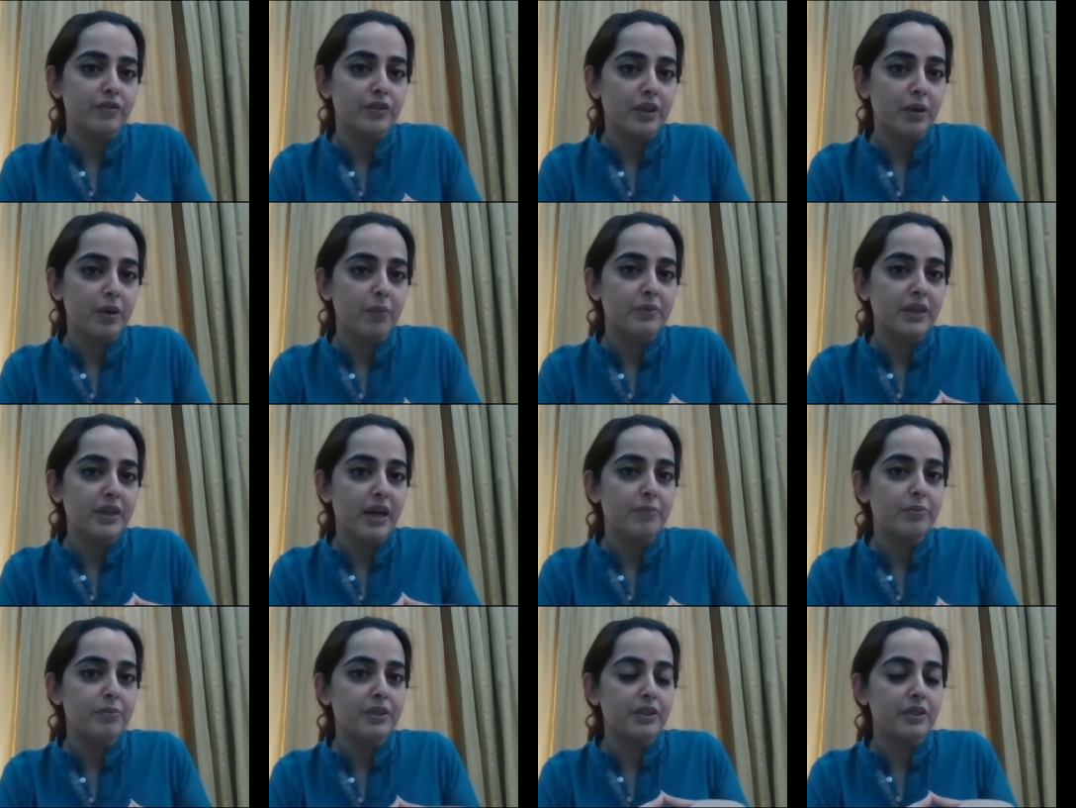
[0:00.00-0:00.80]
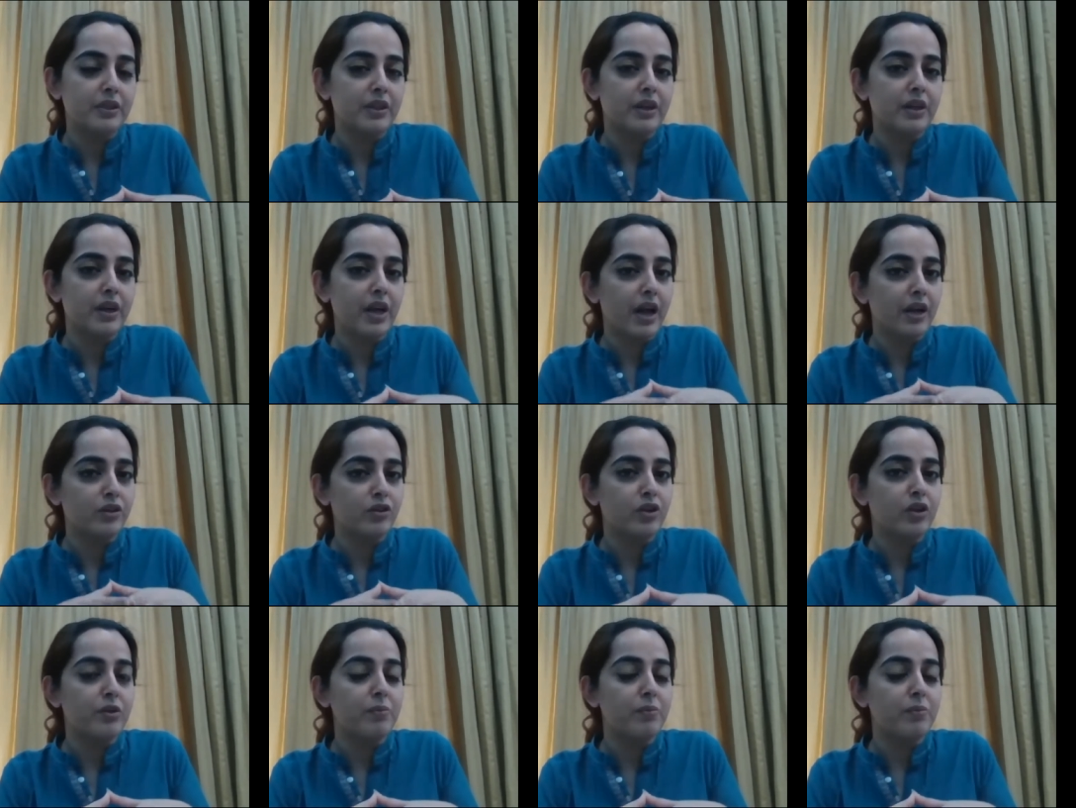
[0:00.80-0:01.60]
Sometimes it can
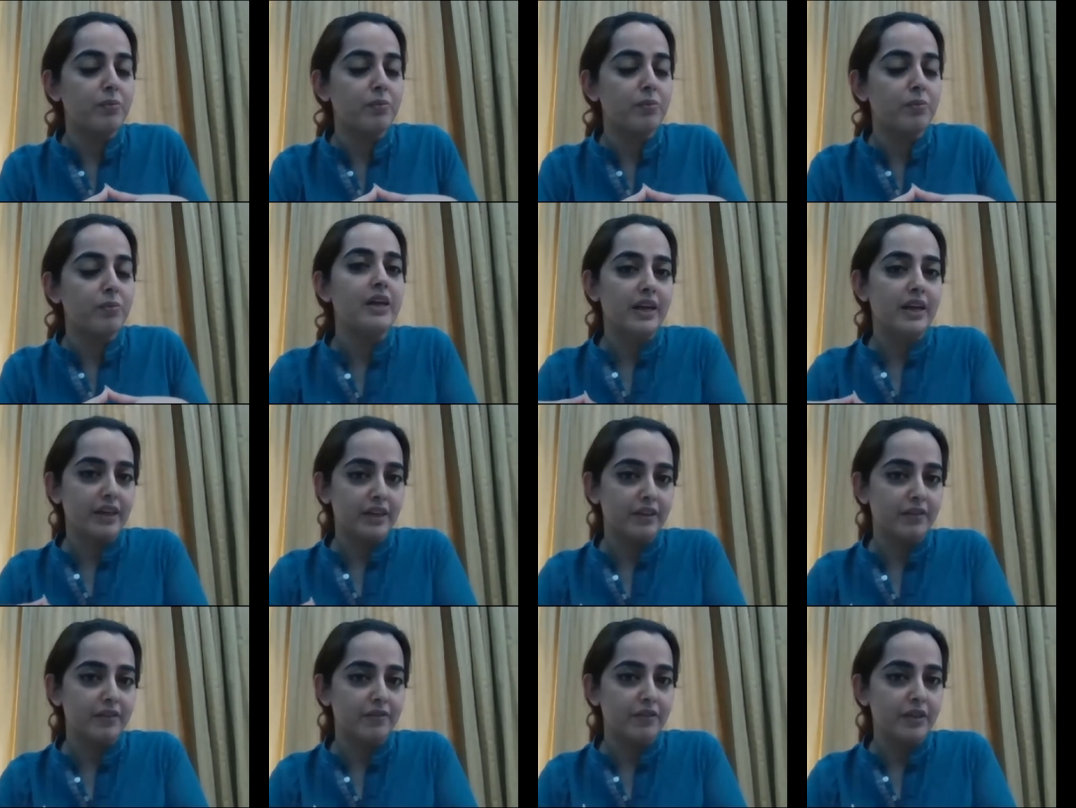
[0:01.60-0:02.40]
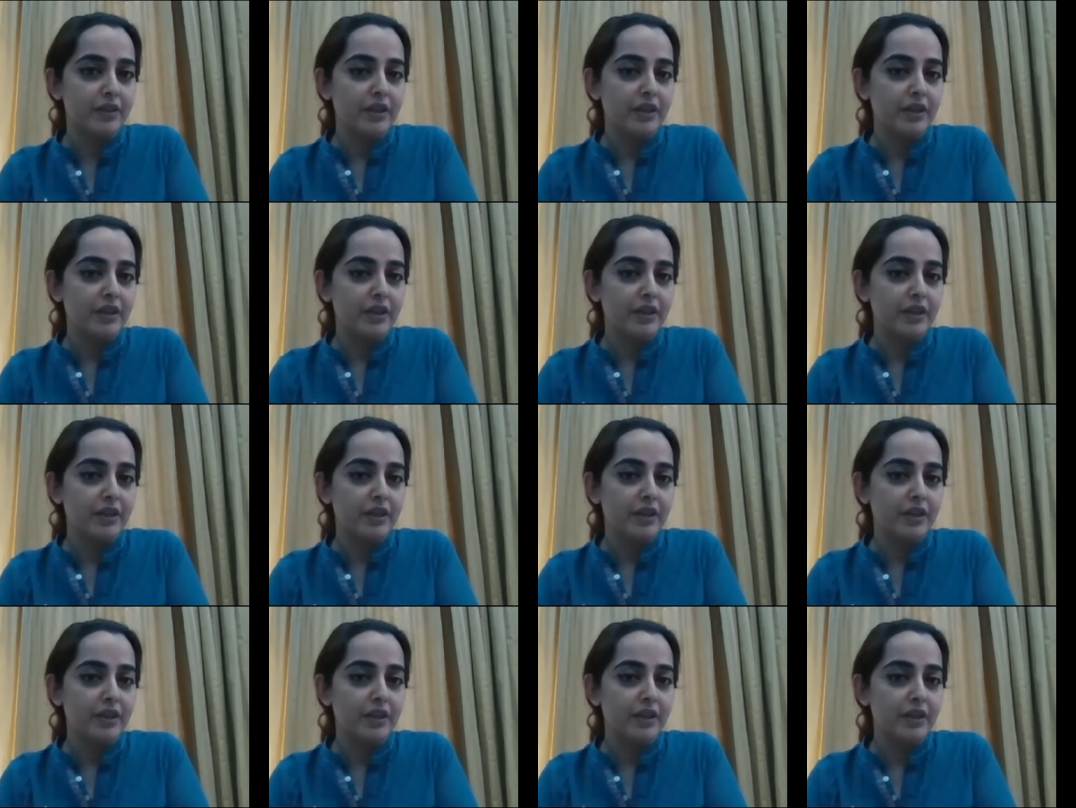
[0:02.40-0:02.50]
actually be a negative.